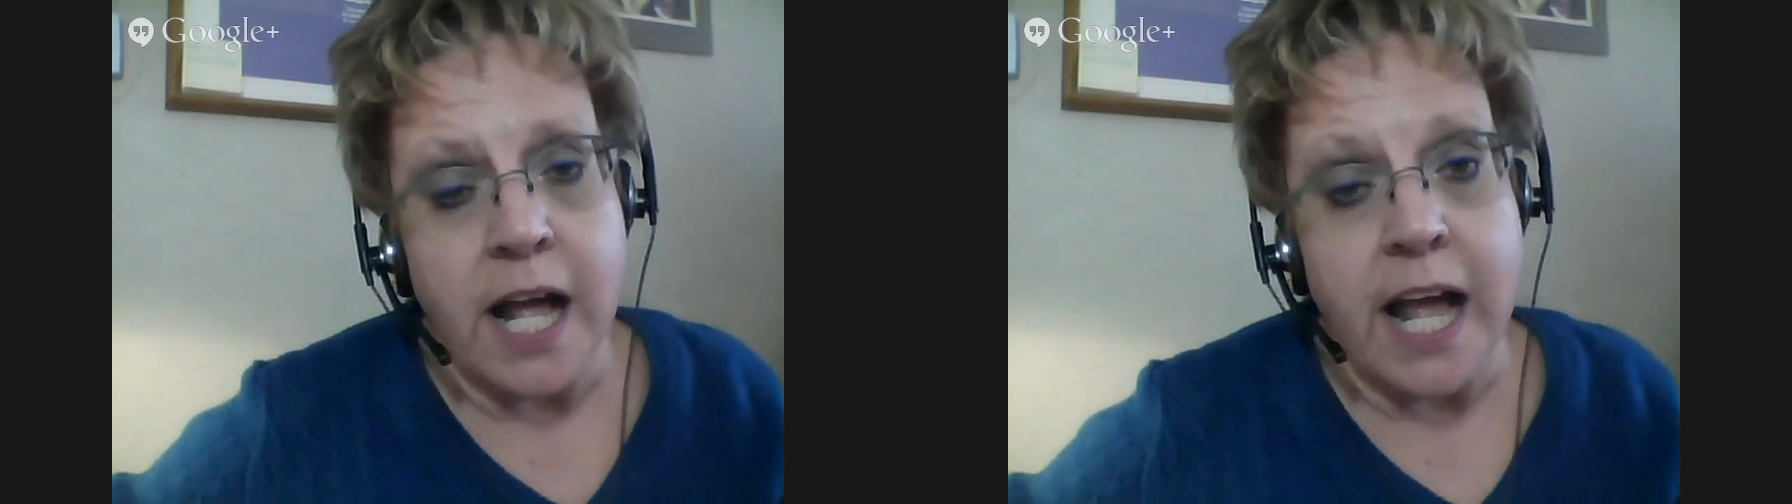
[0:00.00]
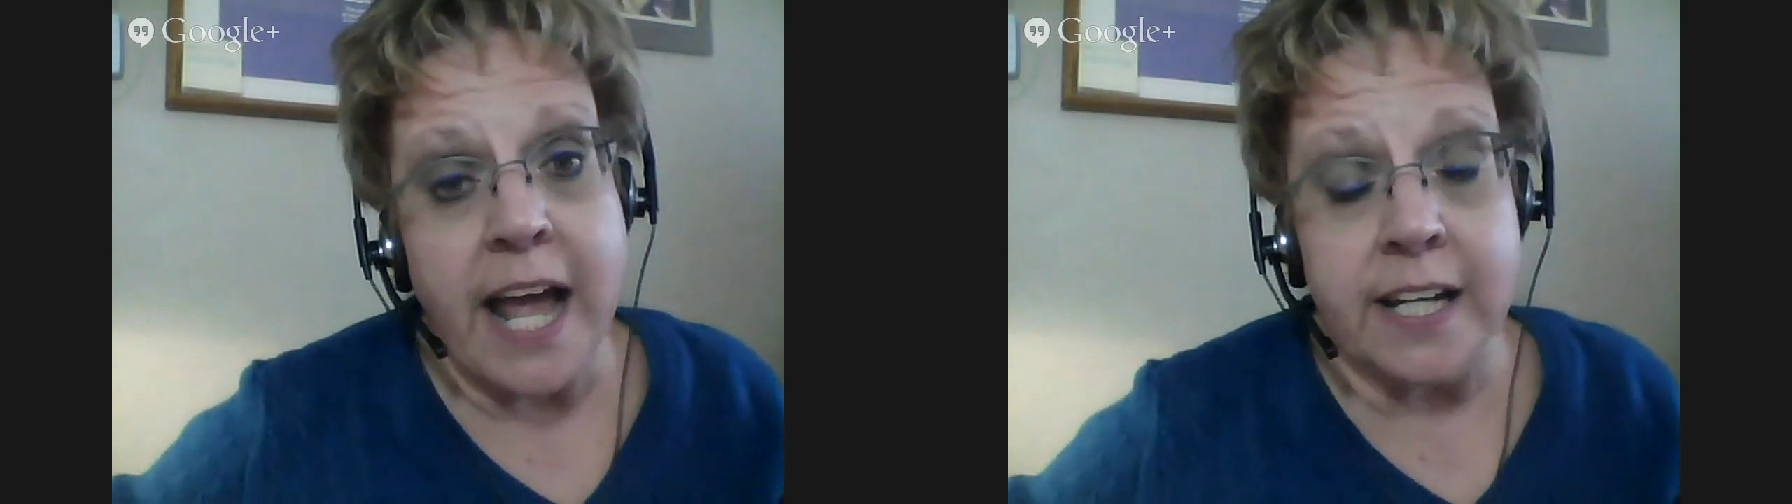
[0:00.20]

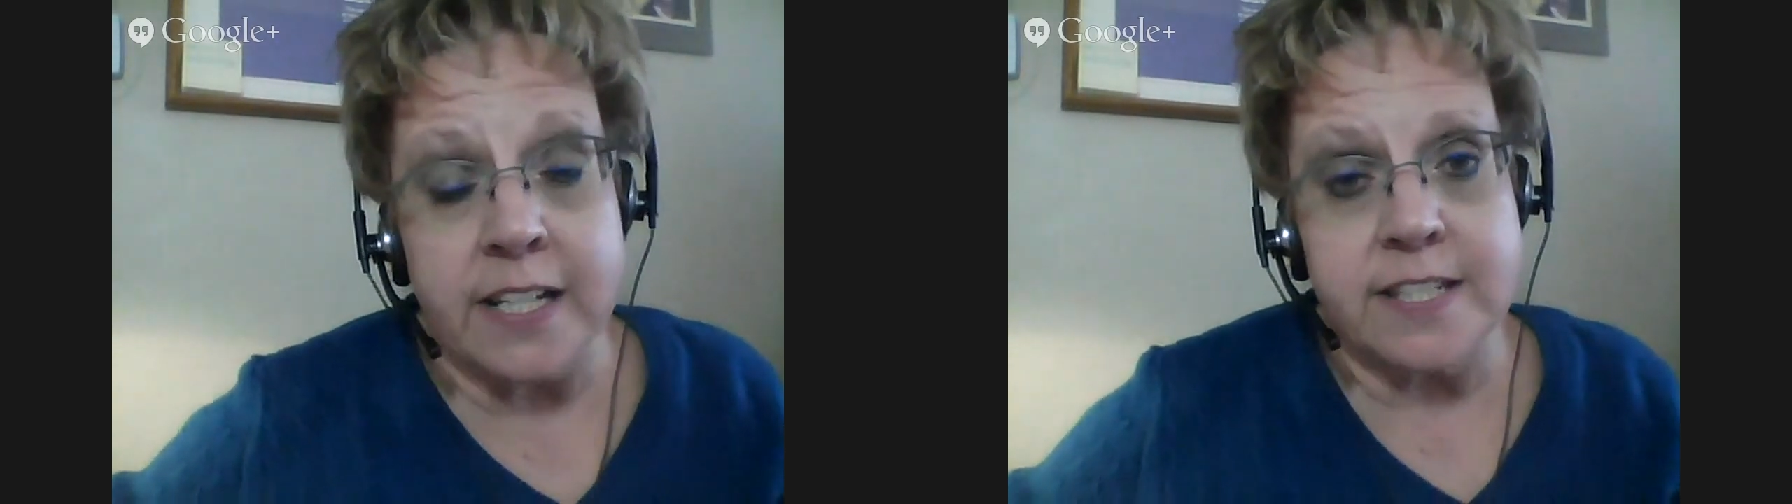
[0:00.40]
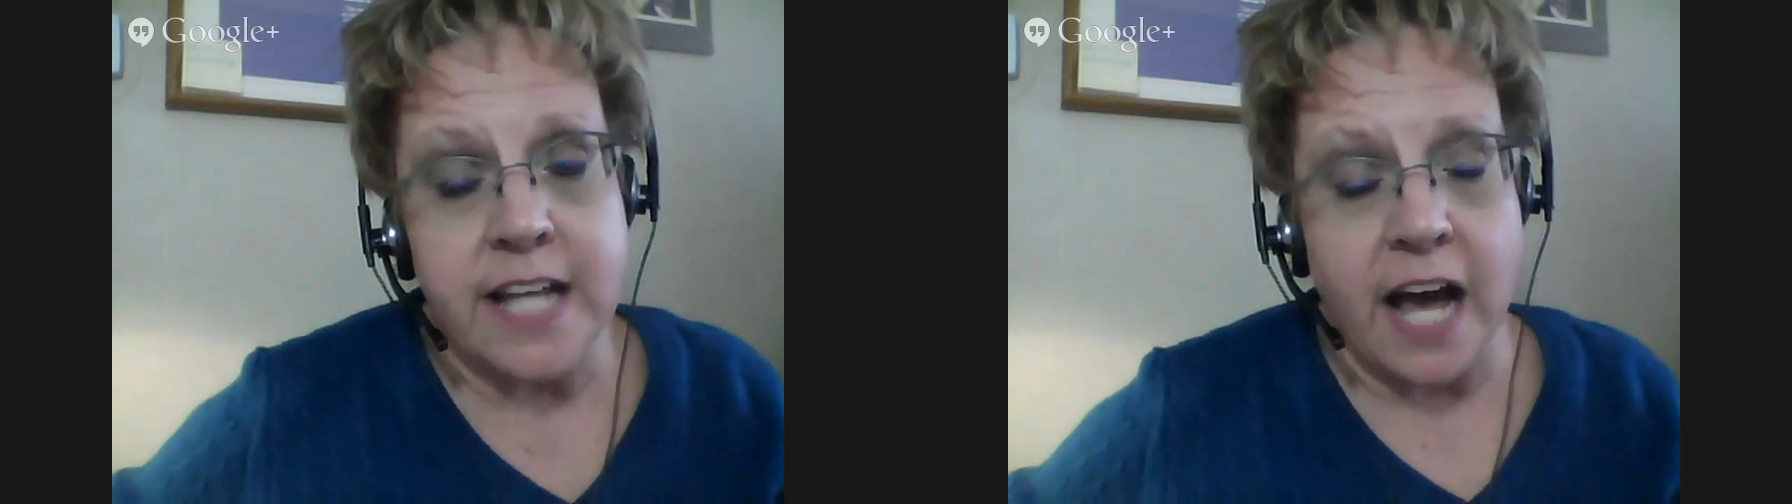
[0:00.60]
And
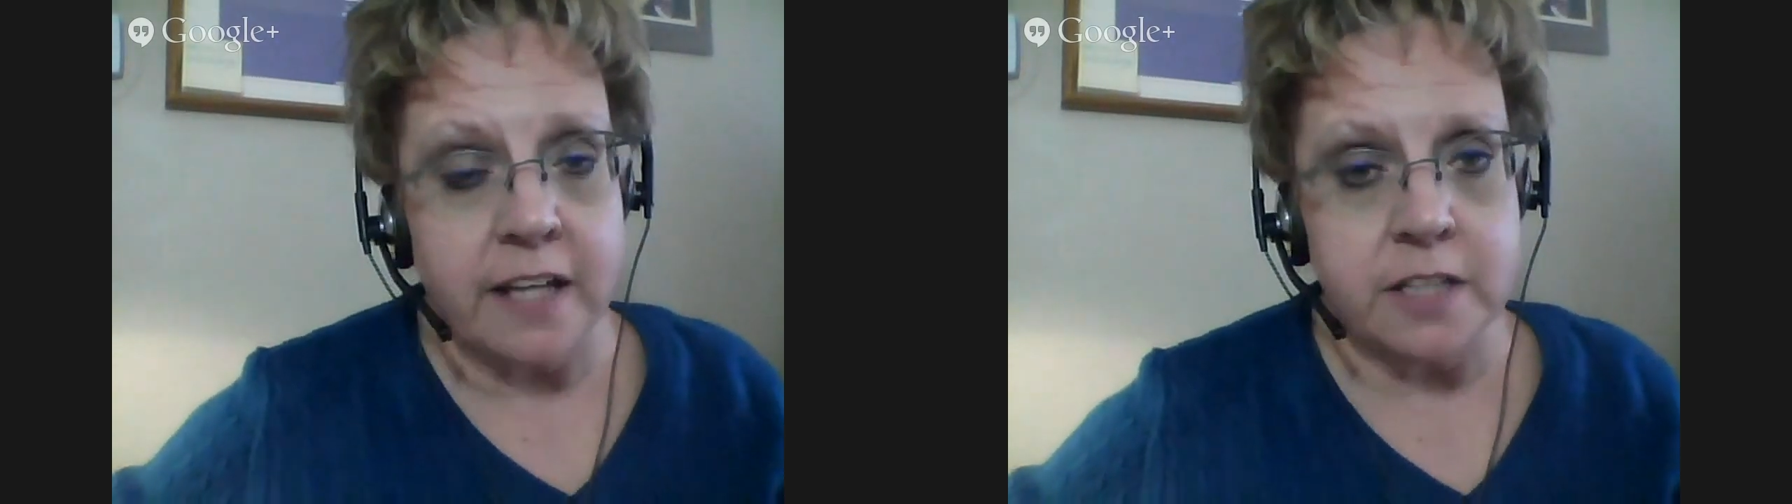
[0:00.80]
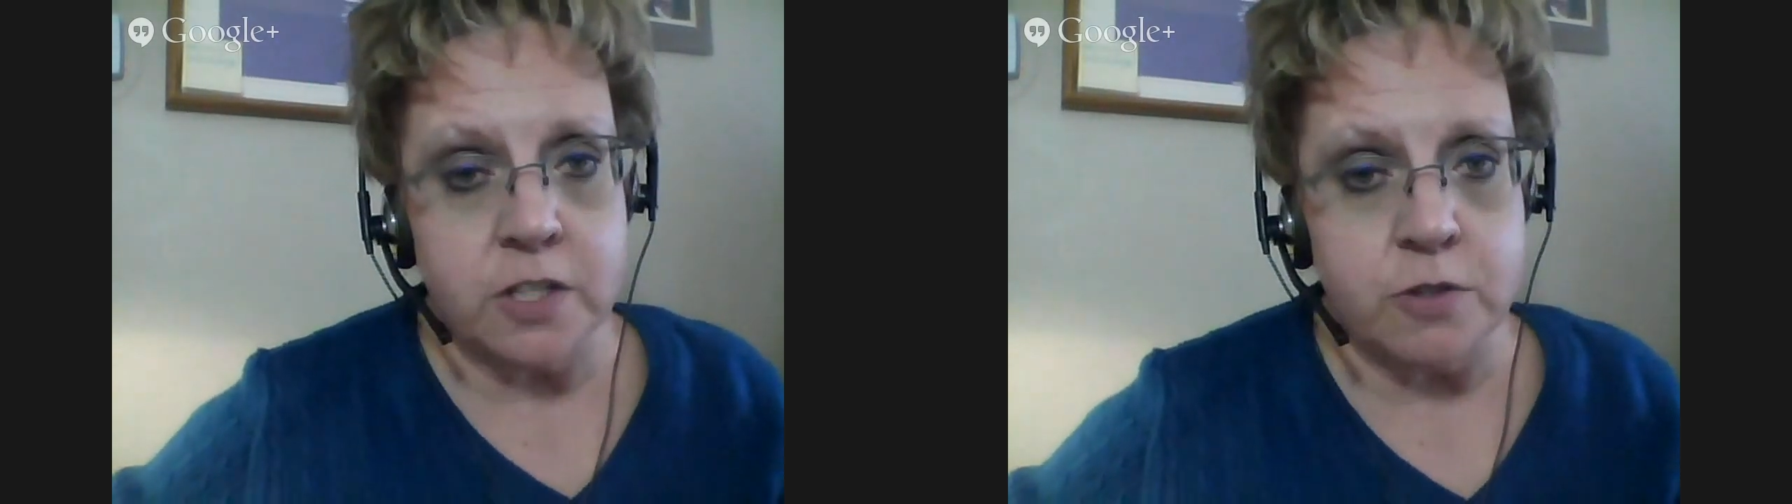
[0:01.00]
it's
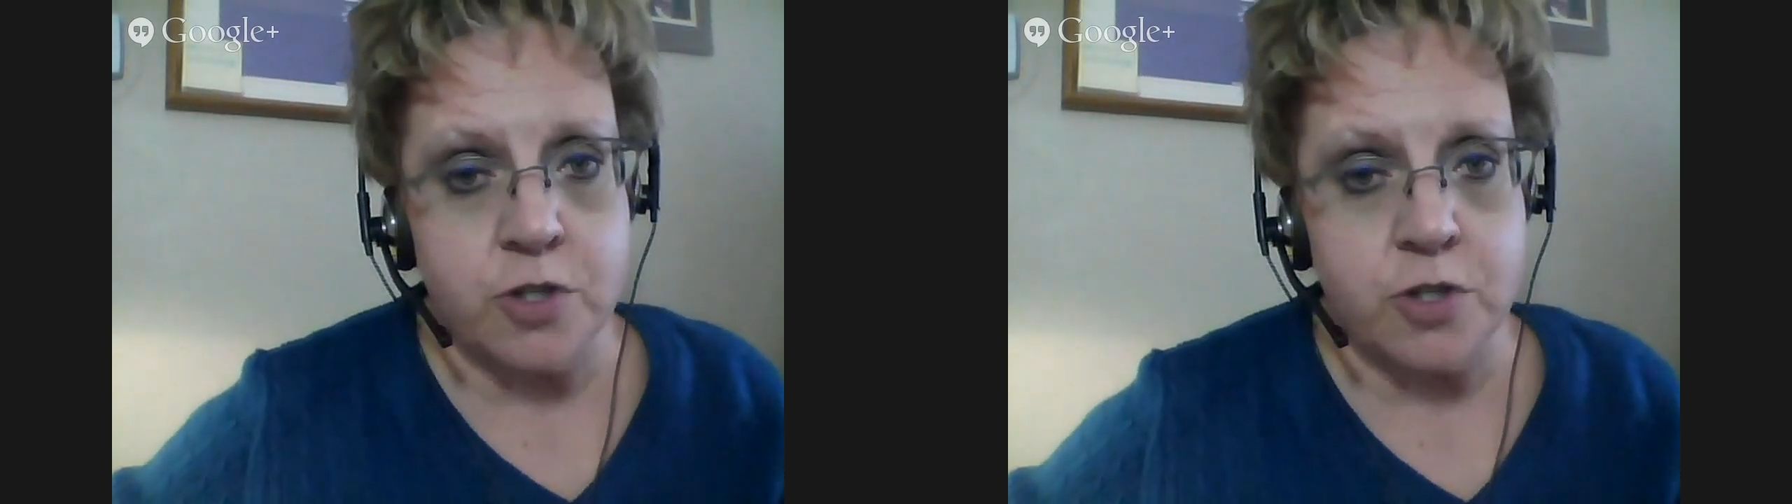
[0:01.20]
not that you